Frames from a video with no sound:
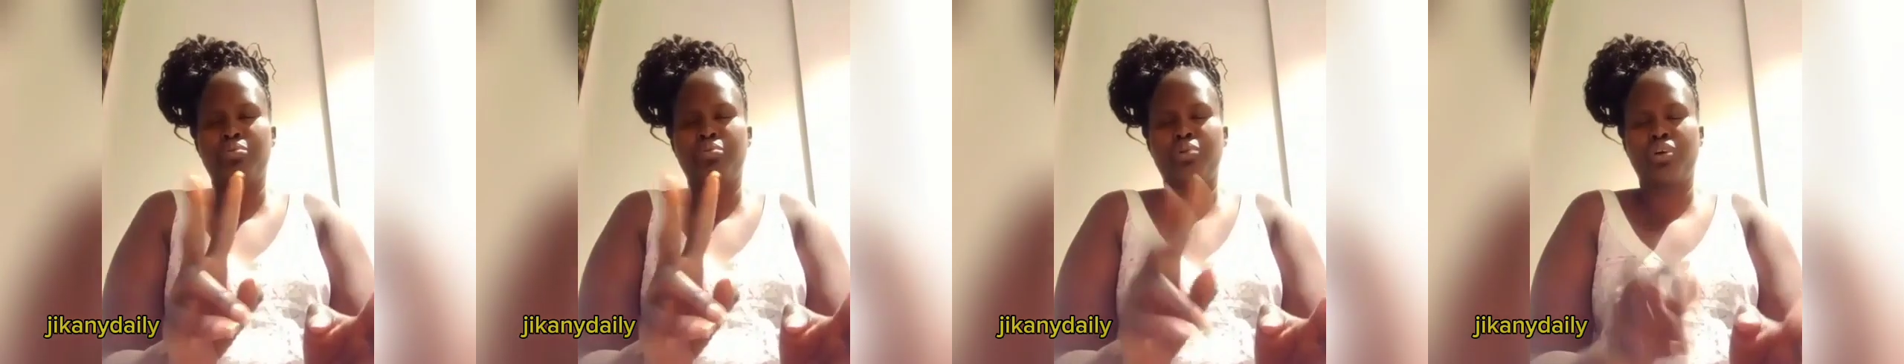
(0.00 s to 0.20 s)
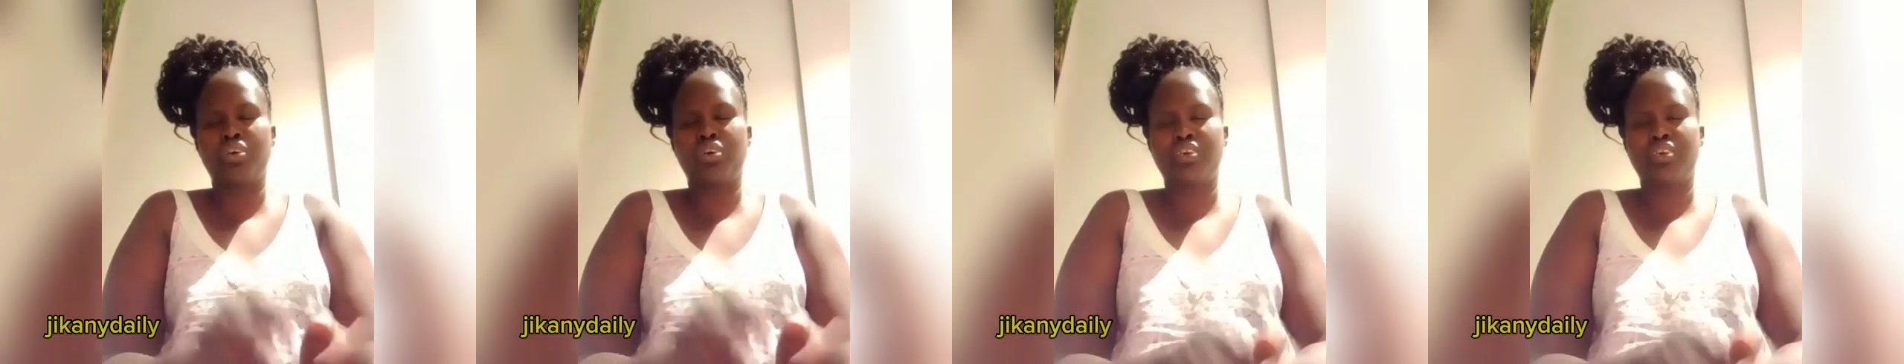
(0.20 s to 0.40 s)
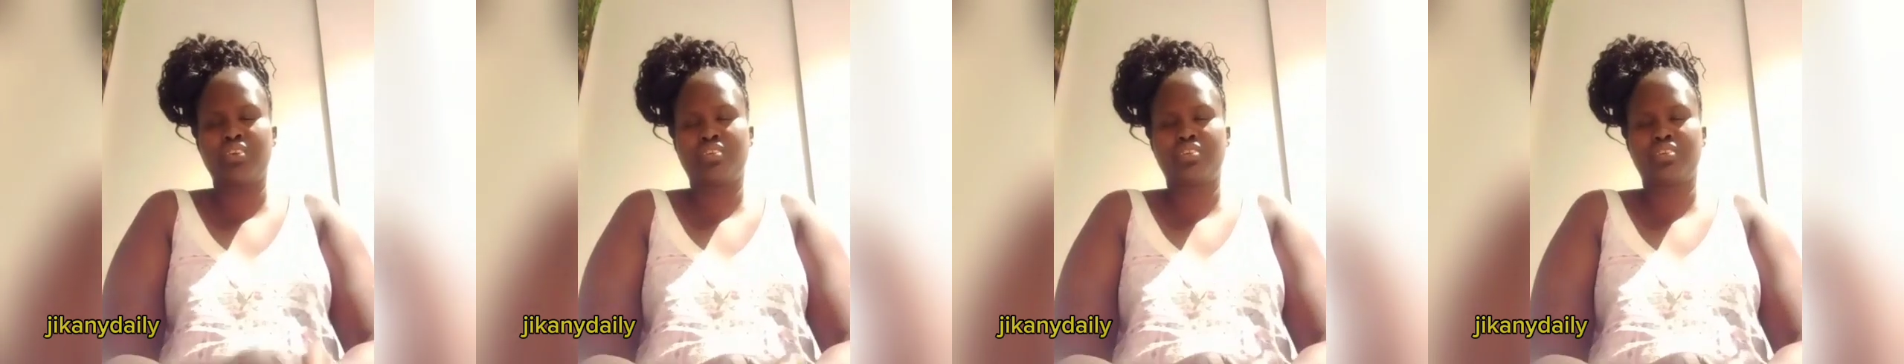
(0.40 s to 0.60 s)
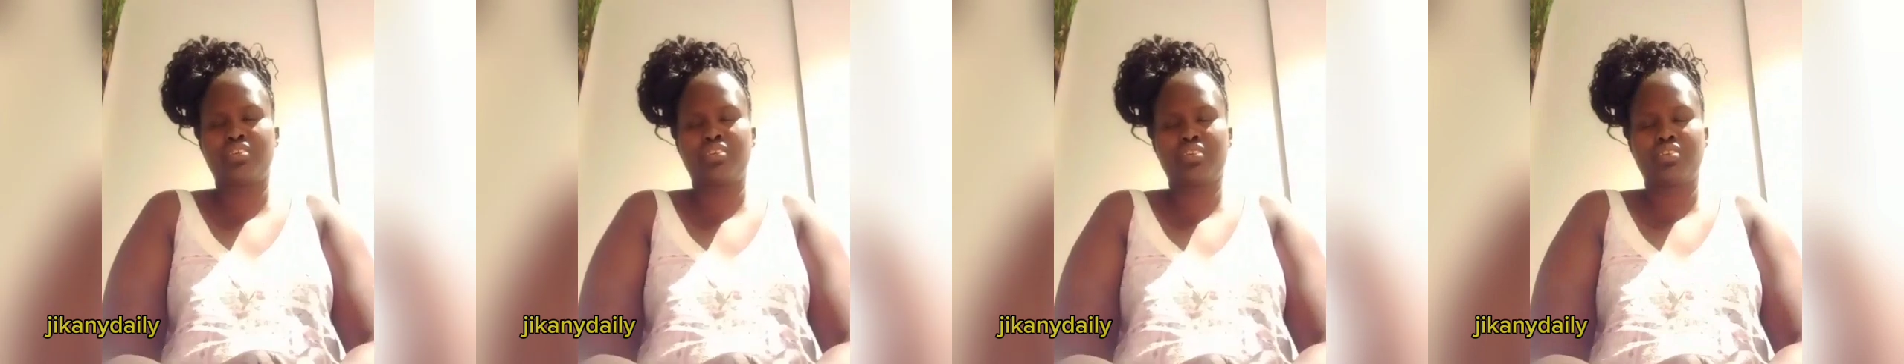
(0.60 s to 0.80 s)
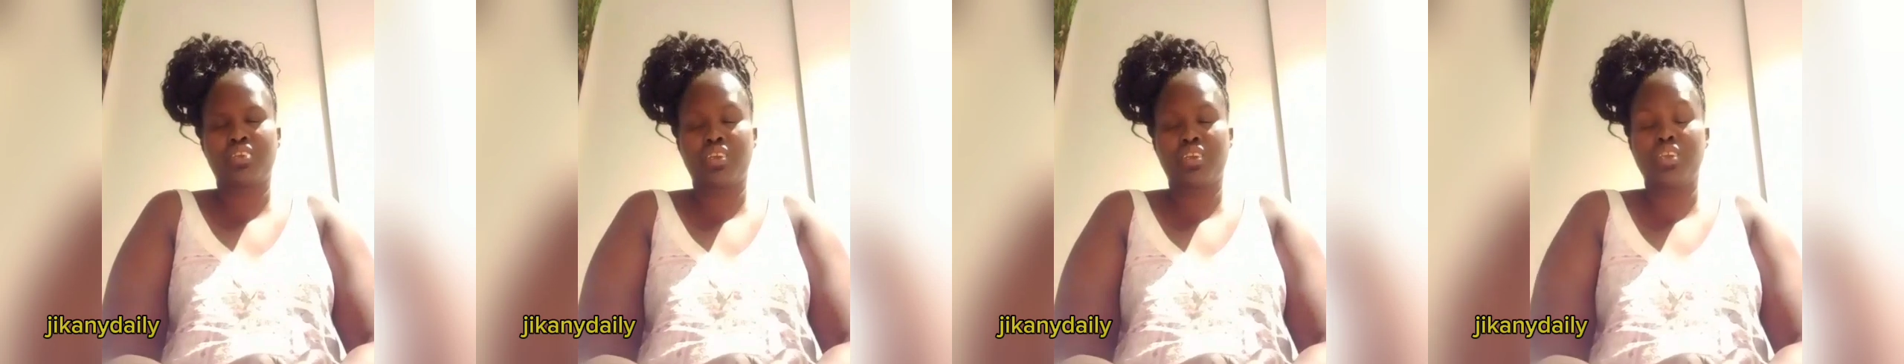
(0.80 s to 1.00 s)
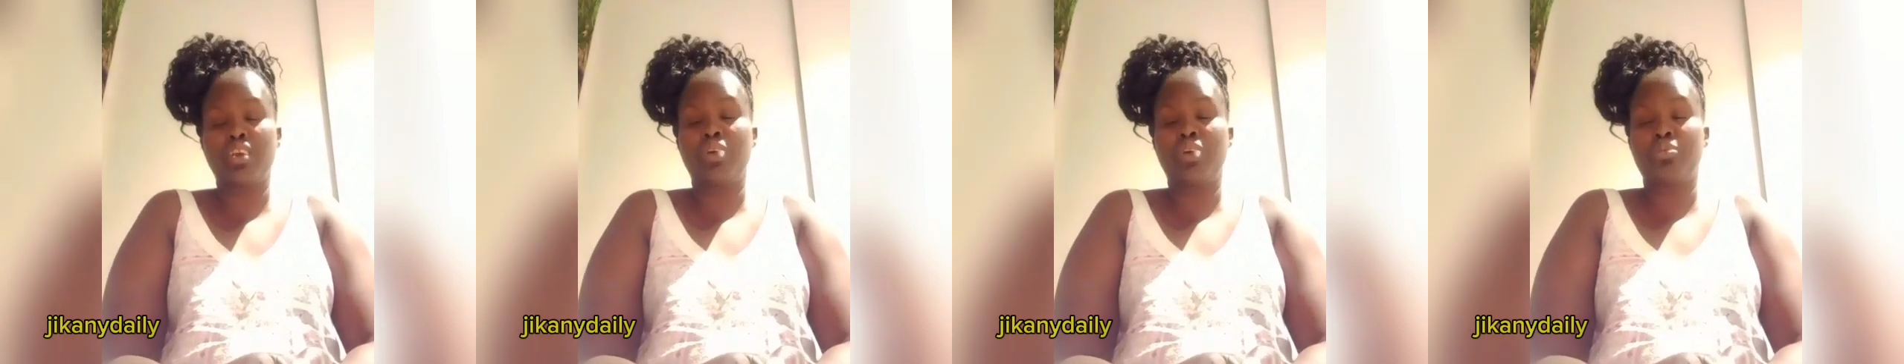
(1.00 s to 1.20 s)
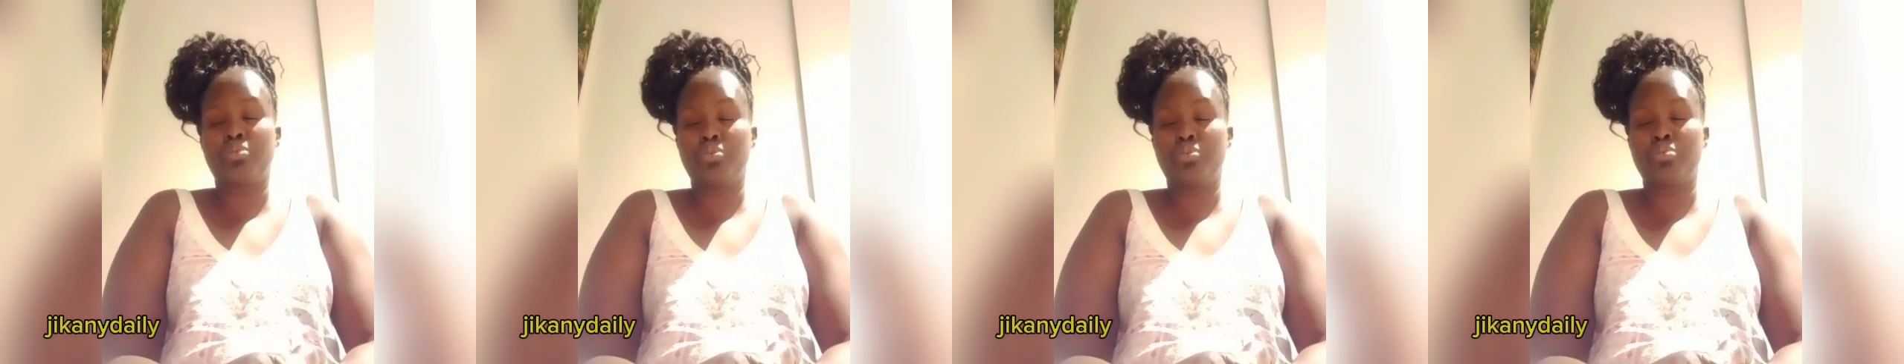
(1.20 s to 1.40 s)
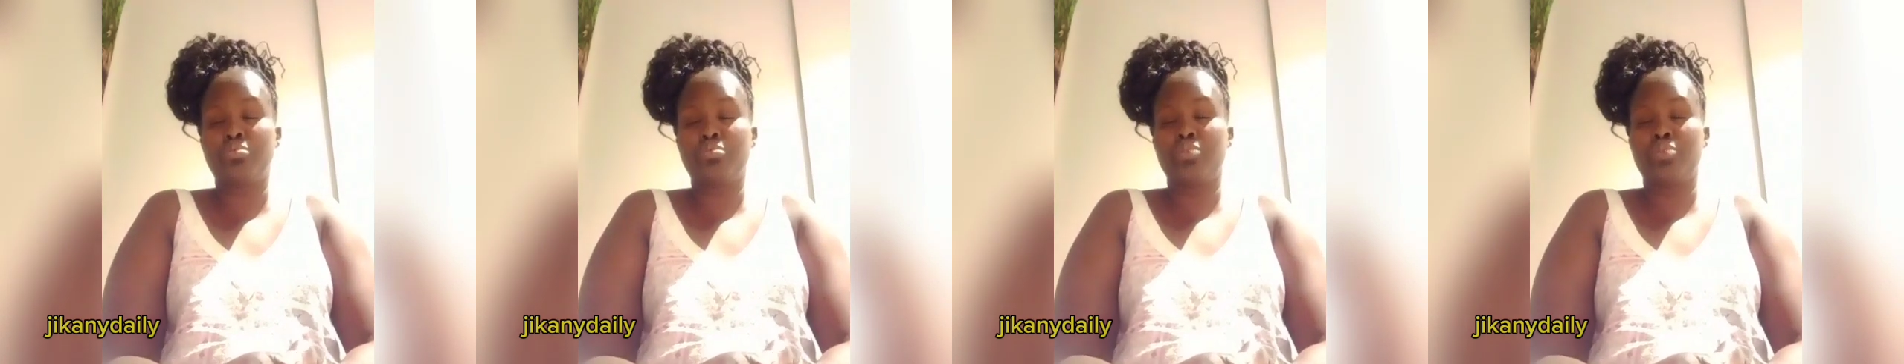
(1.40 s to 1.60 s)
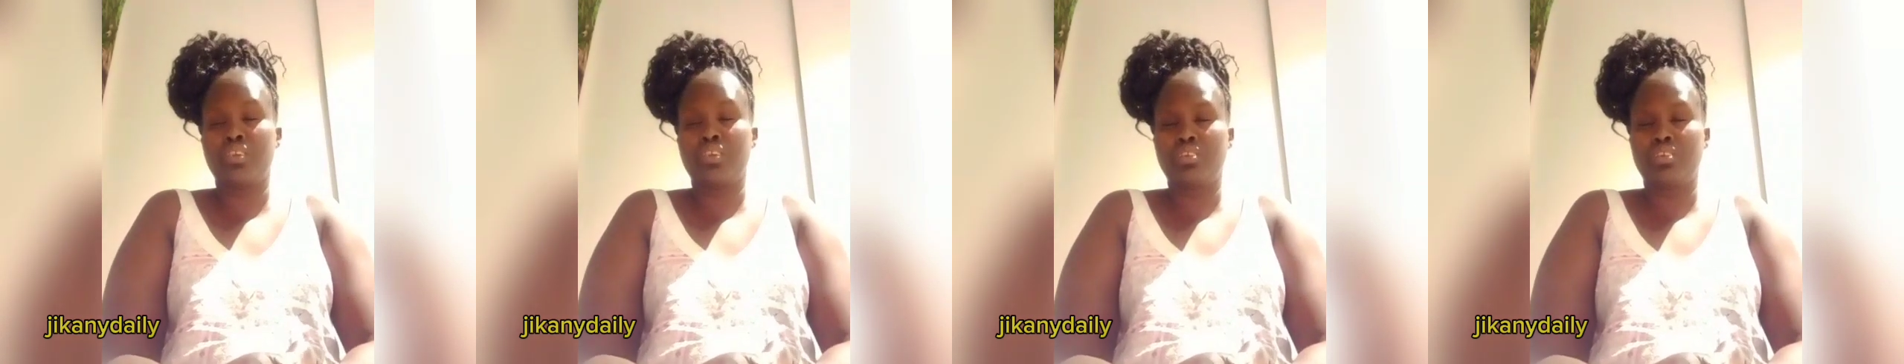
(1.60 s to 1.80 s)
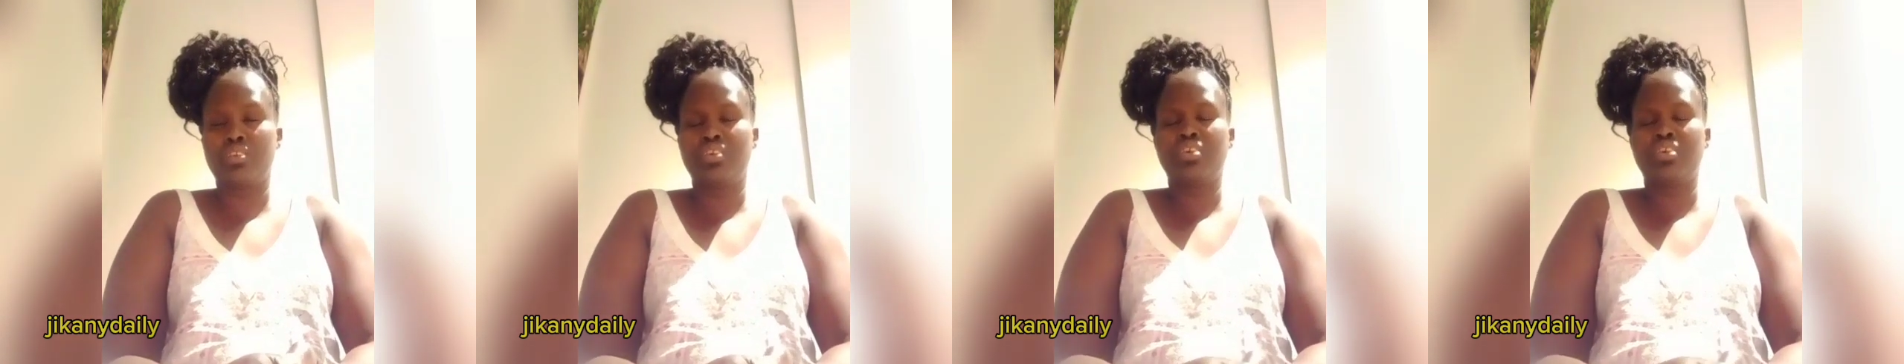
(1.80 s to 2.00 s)
boys and Yahoo
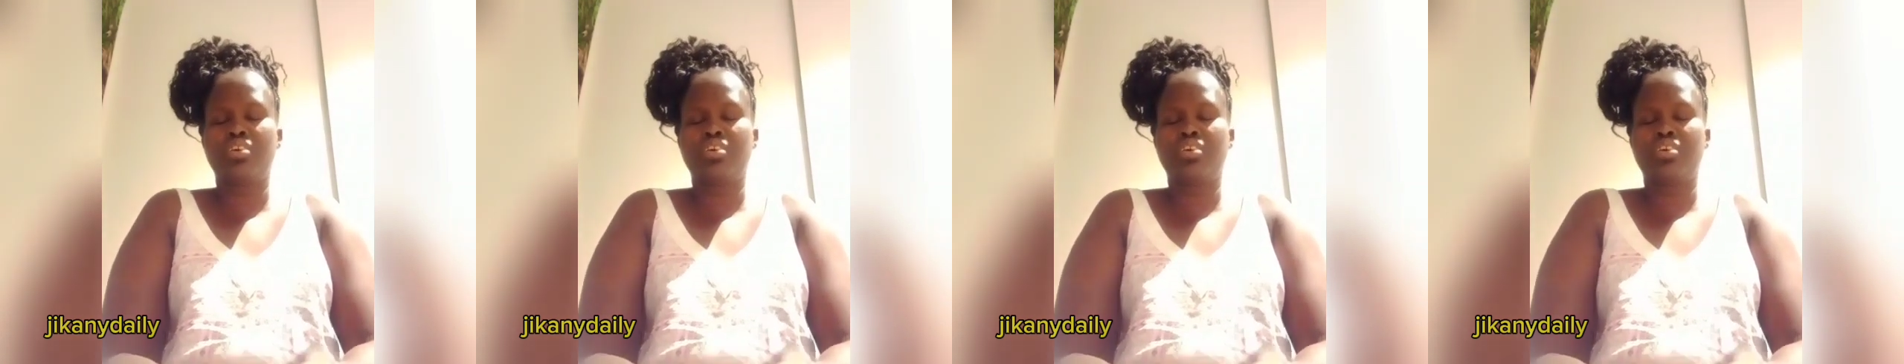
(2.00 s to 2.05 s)
women.